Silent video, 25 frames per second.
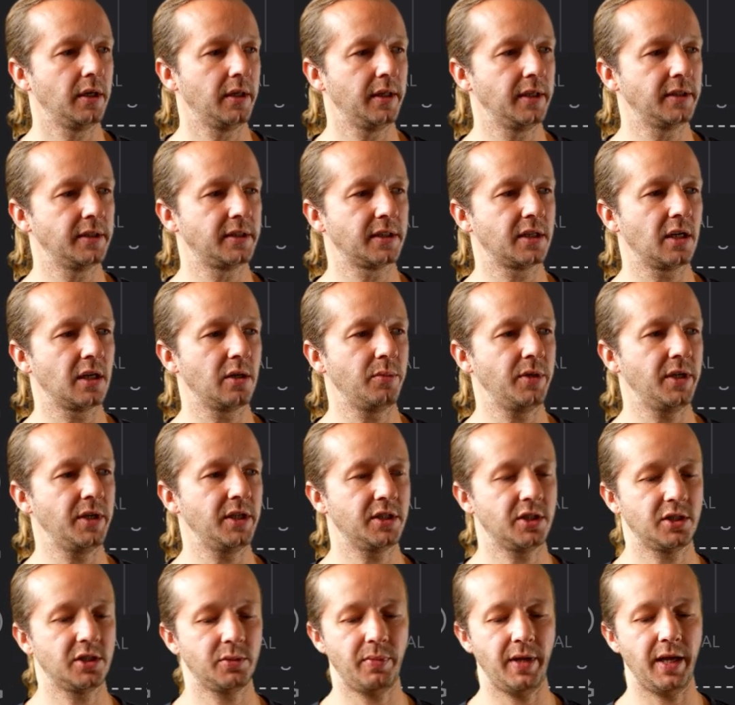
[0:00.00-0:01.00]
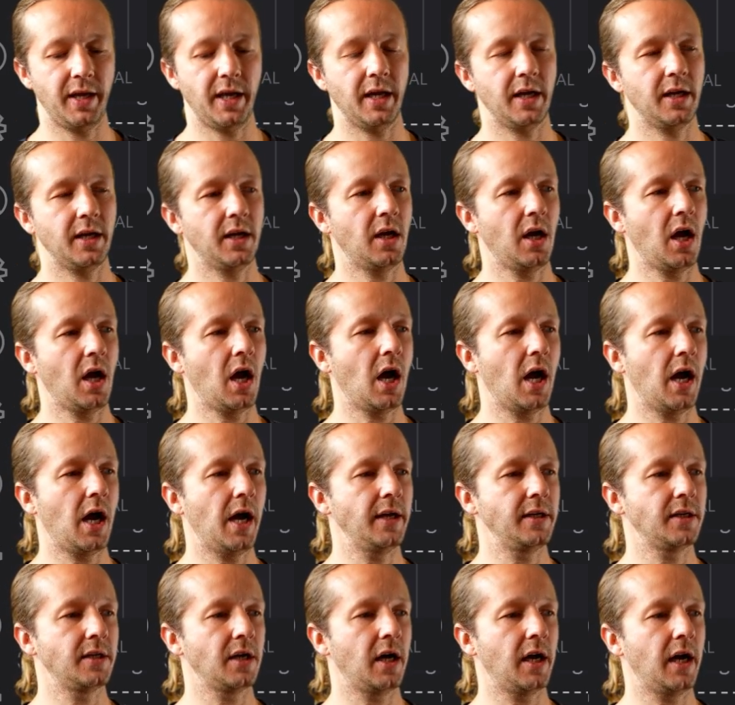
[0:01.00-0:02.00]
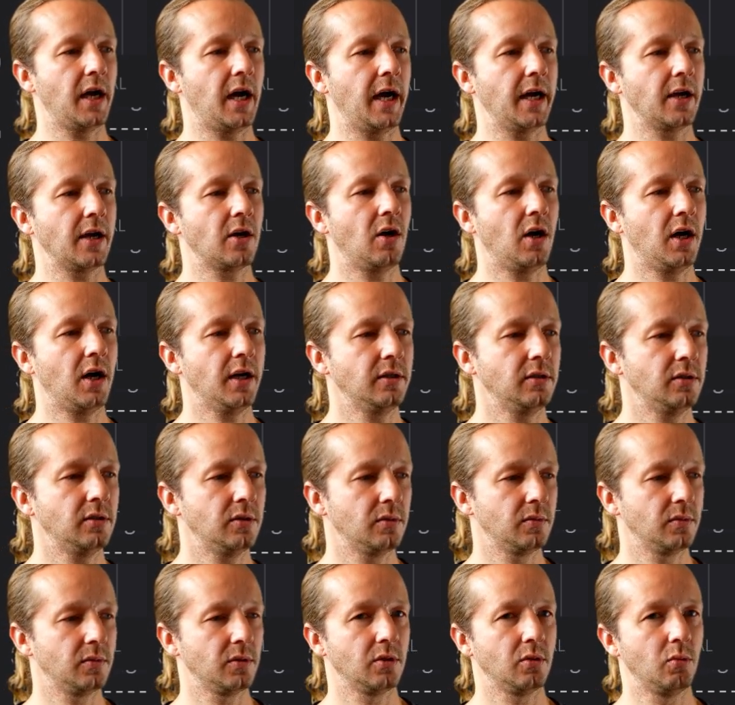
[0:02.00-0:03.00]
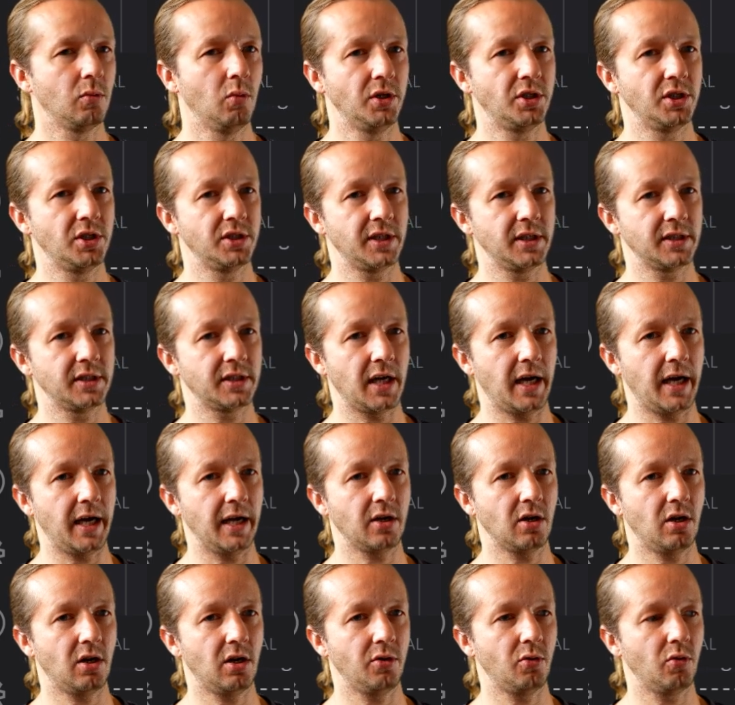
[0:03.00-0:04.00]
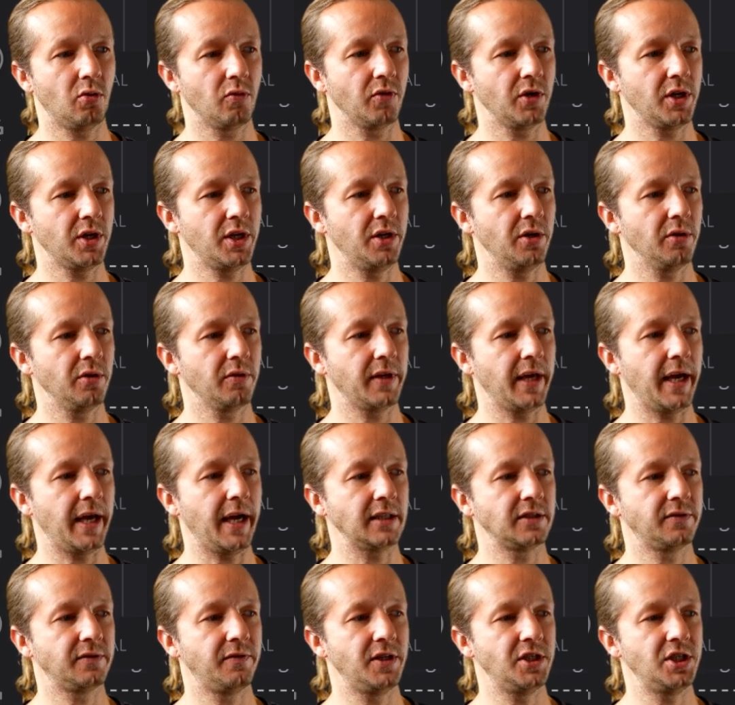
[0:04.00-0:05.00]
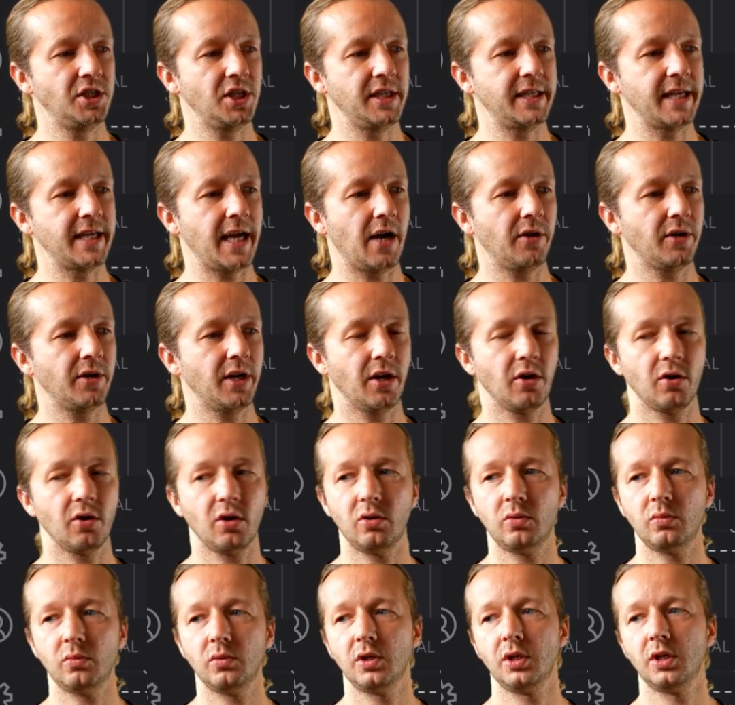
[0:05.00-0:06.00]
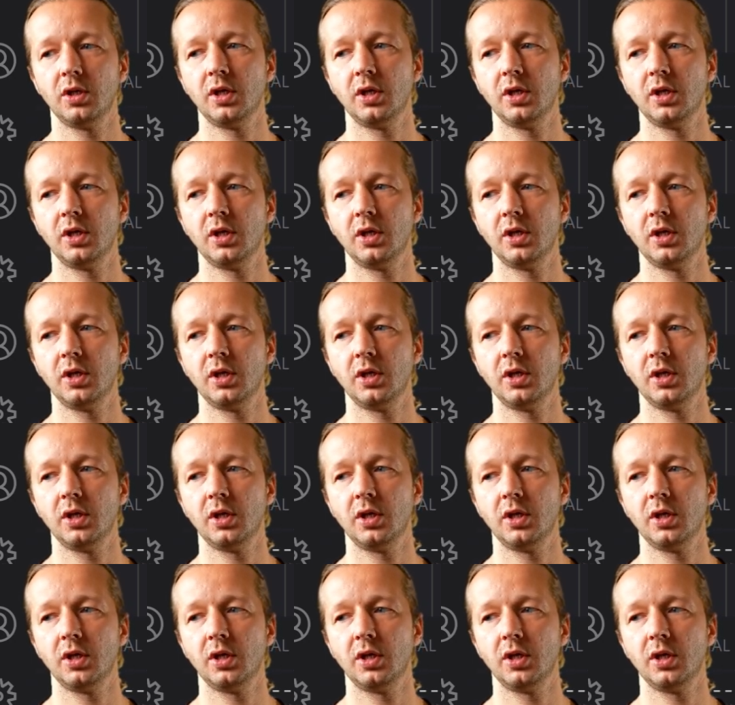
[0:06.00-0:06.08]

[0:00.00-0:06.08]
This is gonna be span.icon, which is this icon over here, the SVG down arrow.